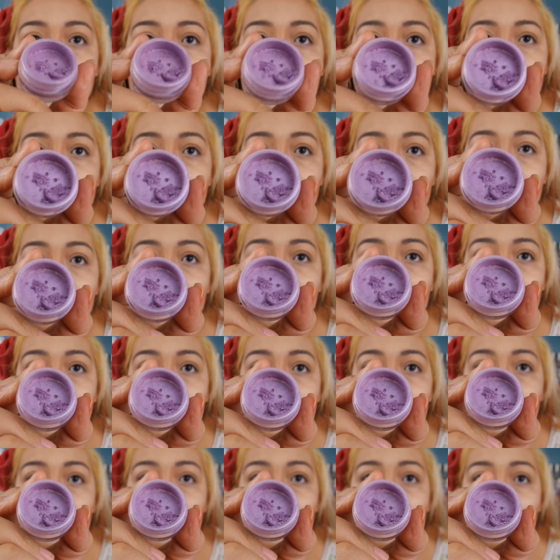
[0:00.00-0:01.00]
thing,
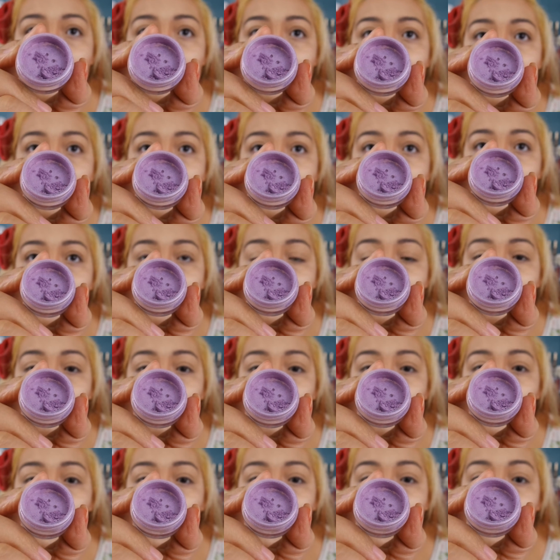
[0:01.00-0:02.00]

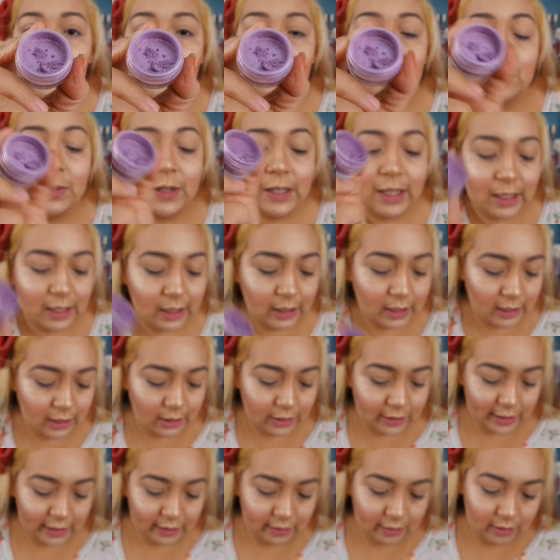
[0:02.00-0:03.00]
but it looks more like an
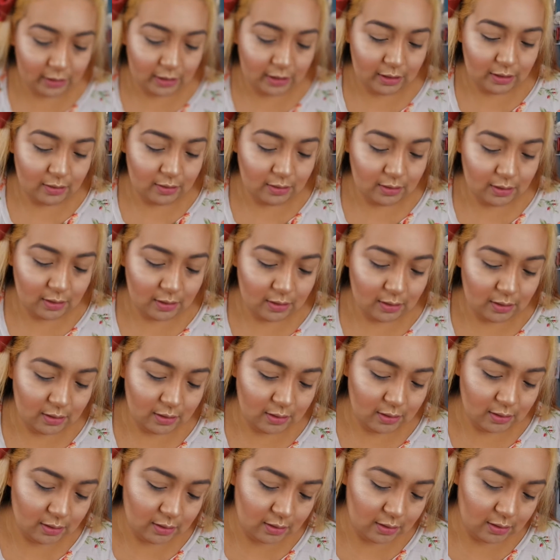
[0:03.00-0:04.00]
eyeshadow, so
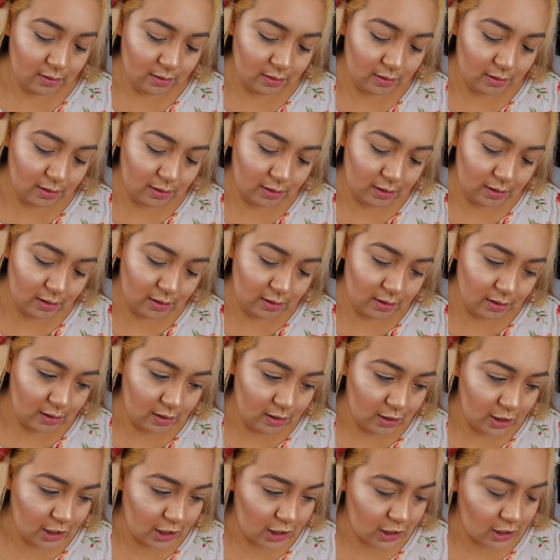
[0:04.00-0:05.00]

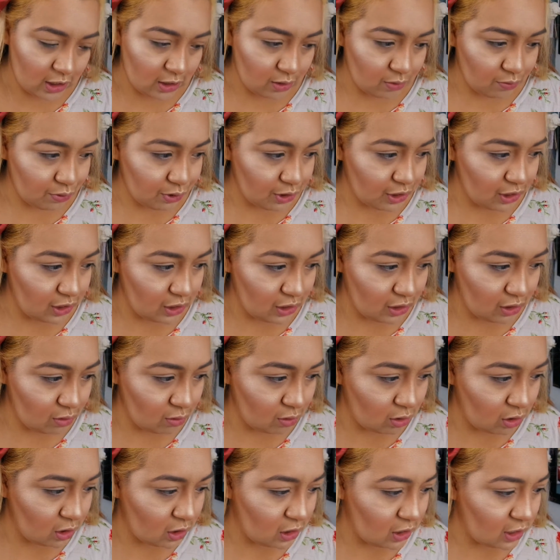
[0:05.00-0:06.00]
I think we're going to
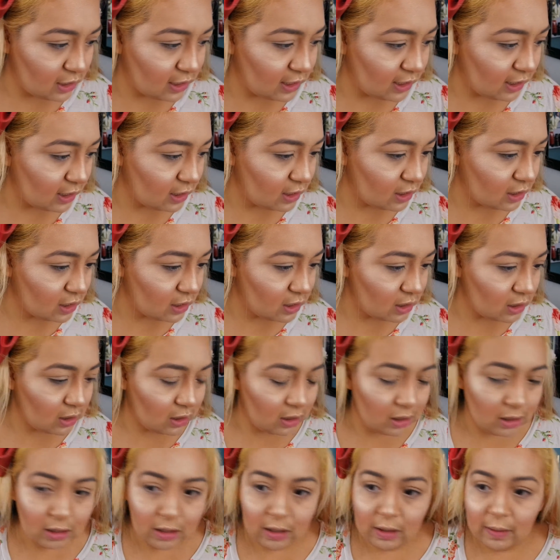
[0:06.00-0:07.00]
use that.
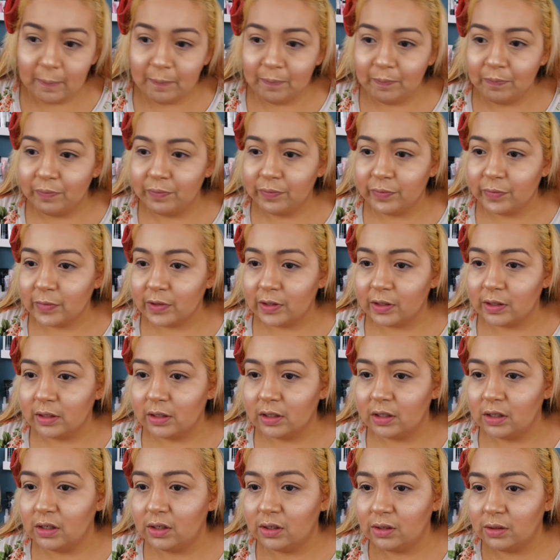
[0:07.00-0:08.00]

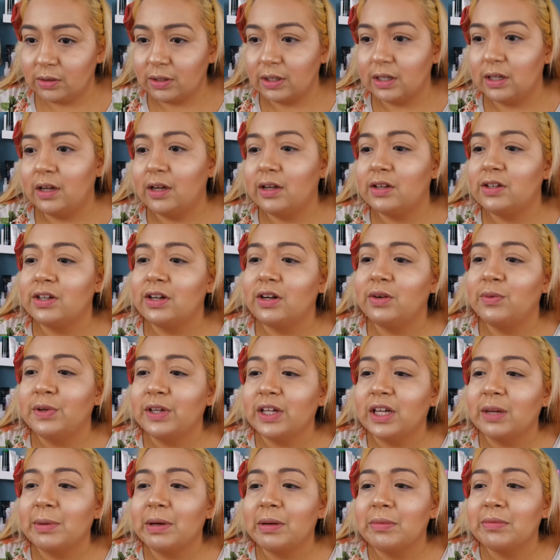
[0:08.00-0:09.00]
Oh gosh, I don't want to
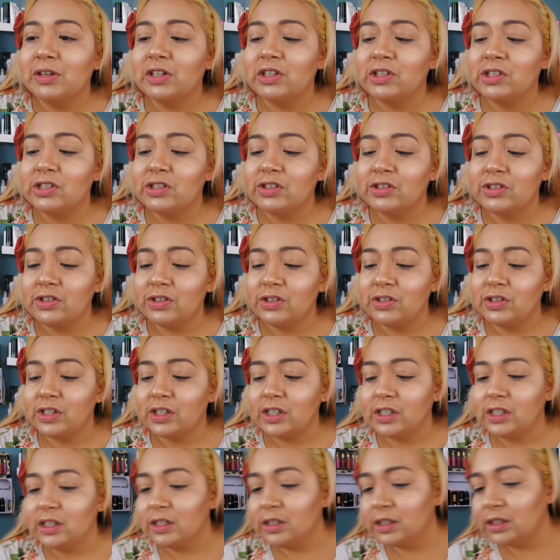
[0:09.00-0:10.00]
get my brushes
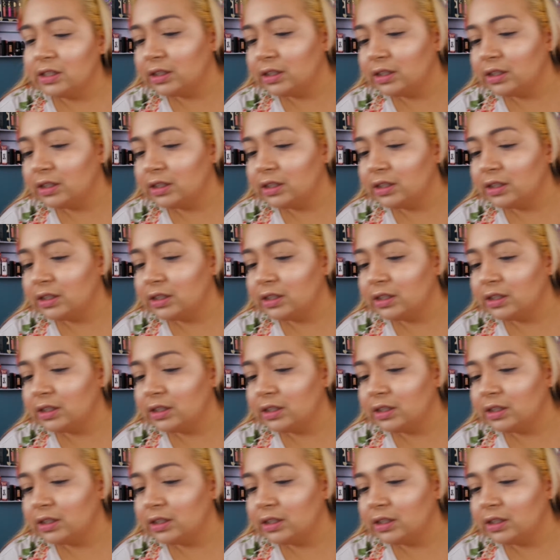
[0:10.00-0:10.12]
dirty.